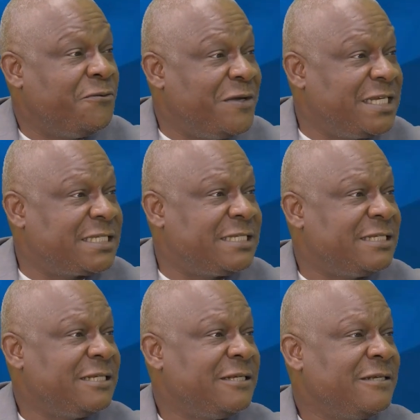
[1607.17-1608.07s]

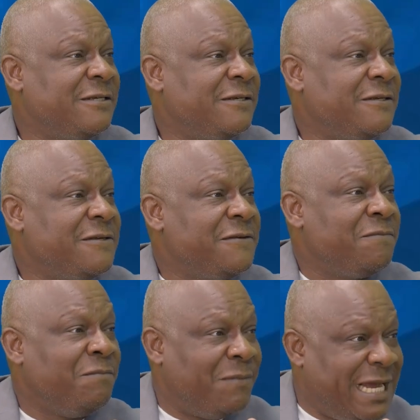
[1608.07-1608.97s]
First,
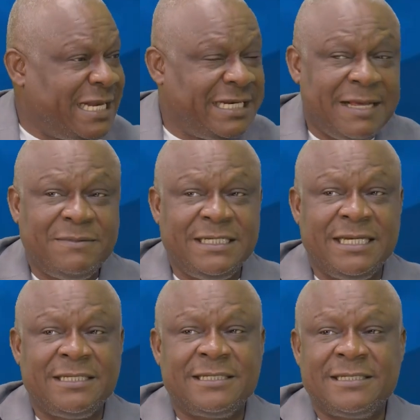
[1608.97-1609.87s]
by the
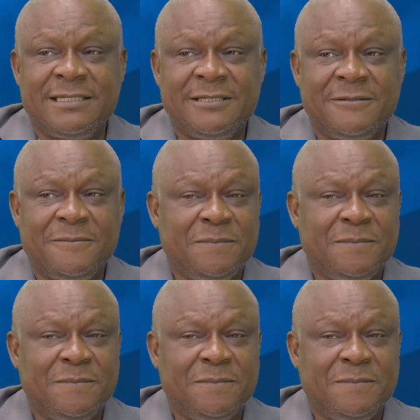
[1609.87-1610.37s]
MDAs,